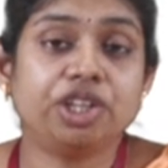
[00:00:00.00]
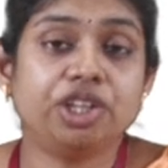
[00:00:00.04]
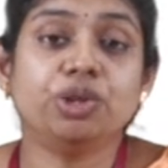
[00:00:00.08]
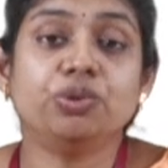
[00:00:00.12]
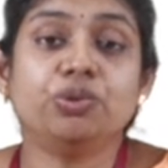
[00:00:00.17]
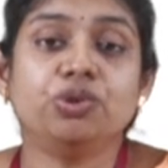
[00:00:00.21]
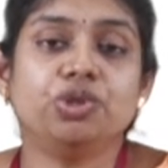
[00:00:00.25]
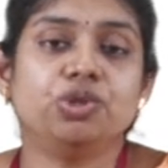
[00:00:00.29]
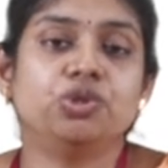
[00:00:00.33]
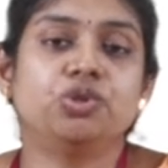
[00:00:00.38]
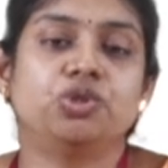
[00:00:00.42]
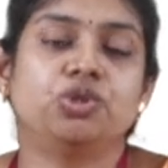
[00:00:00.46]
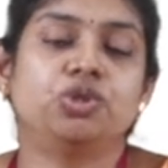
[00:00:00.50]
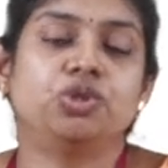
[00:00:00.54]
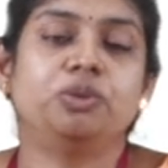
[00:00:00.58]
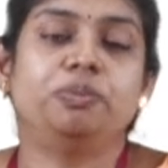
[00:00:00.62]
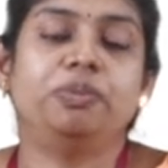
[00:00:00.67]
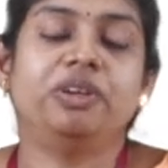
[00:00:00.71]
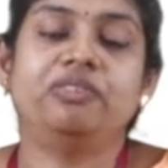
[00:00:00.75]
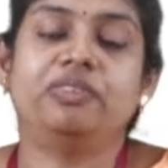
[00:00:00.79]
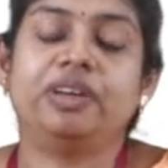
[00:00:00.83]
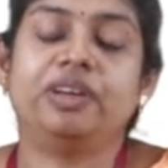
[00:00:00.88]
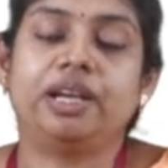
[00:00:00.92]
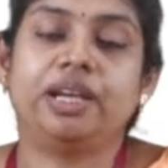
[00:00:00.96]
you should be
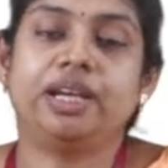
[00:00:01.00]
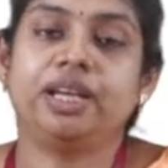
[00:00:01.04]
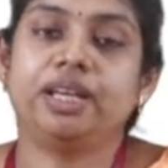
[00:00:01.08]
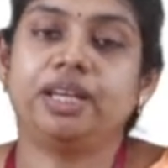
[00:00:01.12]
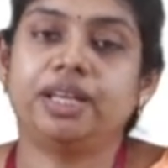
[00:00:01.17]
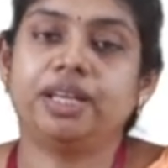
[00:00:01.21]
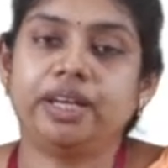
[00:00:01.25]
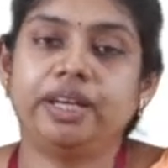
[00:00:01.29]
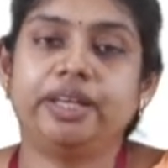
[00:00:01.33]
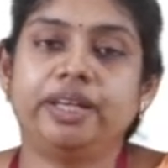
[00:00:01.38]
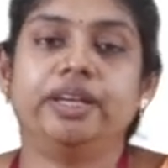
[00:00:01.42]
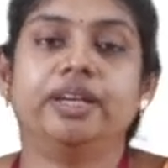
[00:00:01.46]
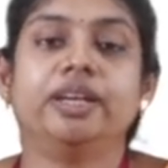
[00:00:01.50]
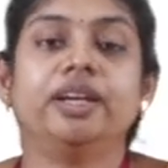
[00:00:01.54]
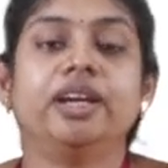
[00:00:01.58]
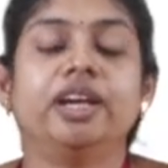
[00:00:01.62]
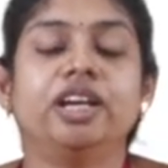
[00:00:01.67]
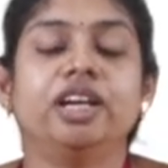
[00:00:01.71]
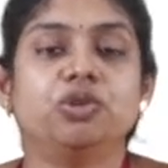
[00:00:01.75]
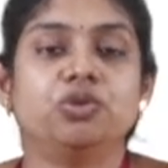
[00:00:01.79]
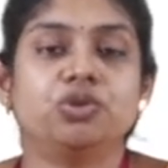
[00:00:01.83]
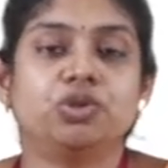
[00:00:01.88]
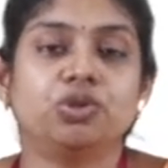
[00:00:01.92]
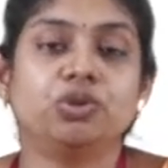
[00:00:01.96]
very clear and
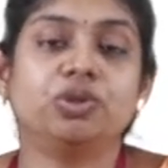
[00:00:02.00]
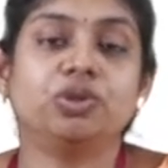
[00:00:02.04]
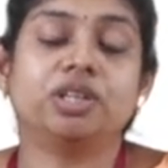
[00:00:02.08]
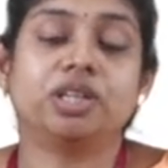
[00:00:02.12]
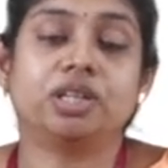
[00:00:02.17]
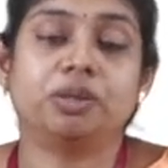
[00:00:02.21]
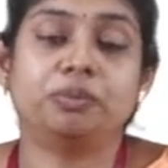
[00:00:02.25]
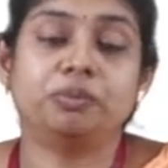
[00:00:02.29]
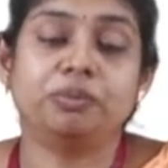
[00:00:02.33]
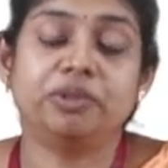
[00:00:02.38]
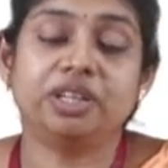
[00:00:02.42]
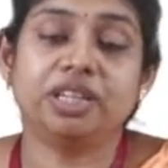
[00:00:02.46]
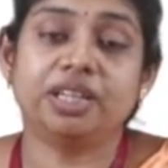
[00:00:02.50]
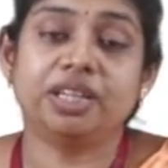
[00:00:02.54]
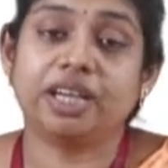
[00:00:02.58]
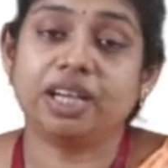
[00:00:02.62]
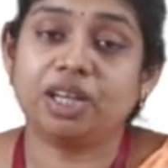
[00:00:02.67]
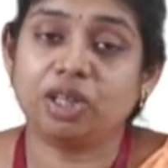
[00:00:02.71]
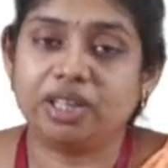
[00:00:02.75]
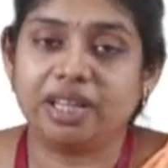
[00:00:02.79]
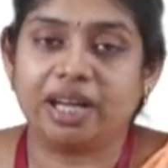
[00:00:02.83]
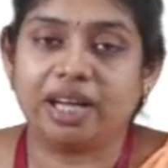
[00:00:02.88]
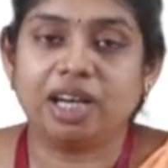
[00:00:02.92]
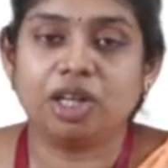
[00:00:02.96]
you should communicate
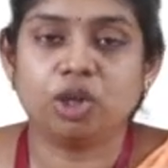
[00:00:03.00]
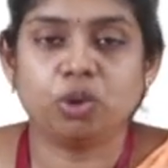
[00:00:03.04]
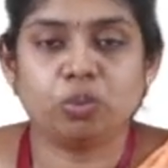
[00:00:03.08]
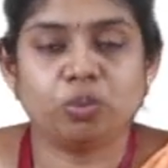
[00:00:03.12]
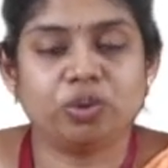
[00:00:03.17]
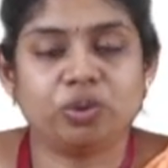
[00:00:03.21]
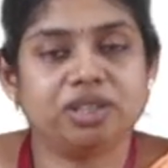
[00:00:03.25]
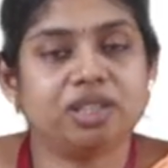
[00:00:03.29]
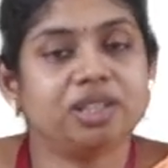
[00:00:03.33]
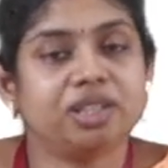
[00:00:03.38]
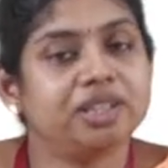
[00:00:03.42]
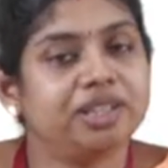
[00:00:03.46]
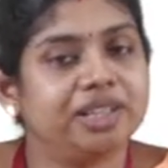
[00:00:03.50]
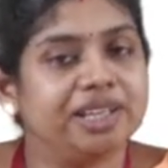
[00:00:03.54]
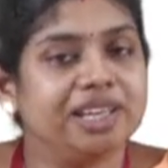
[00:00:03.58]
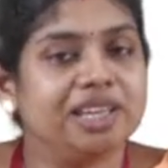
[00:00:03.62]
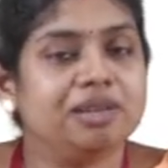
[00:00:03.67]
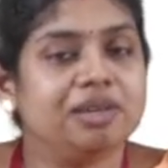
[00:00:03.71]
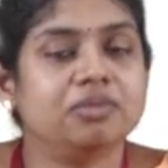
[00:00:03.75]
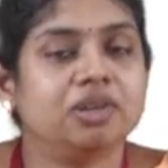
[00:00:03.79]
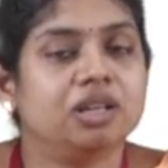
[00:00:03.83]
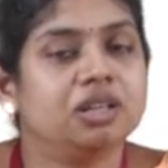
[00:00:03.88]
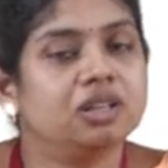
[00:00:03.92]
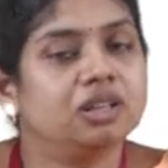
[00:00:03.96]
that with the team
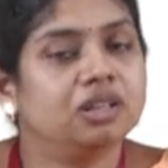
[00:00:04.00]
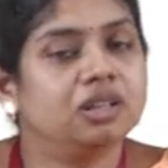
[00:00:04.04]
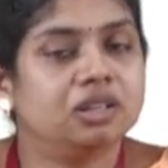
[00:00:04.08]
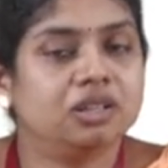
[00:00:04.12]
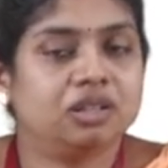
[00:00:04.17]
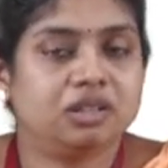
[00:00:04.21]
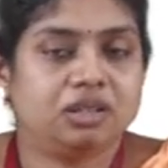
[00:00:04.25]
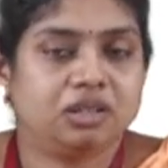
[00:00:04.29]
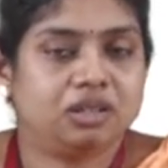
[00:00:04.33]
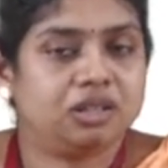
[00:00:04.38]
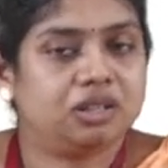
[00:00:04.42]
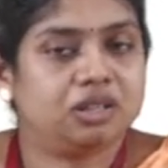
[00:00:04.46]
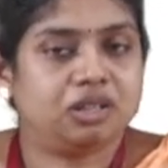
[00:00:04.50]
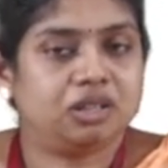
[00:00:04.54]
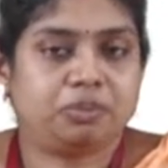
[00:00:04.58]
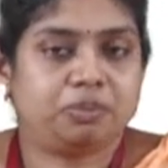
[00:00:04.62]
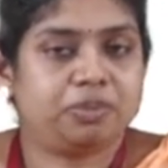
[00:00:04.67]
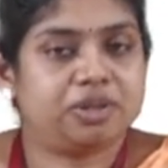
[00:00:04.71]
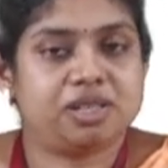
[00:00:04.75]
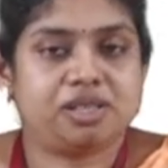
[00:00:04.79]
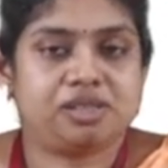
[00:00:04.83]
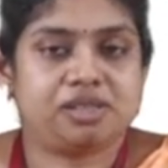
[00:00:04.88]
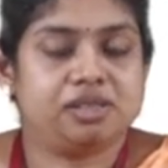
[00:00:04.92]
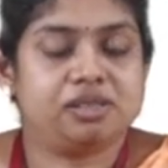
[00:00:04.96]

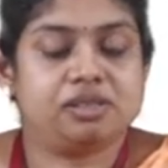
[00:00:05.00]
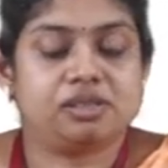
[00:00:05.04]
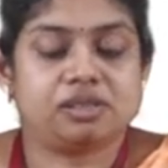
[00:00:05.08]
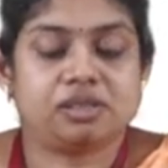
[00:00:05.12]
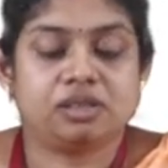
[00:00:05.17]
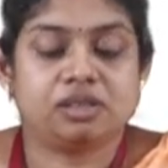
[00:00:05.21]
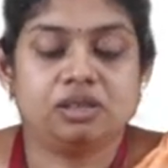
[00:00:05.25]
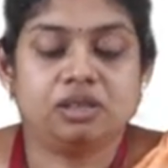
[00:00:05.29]
persons.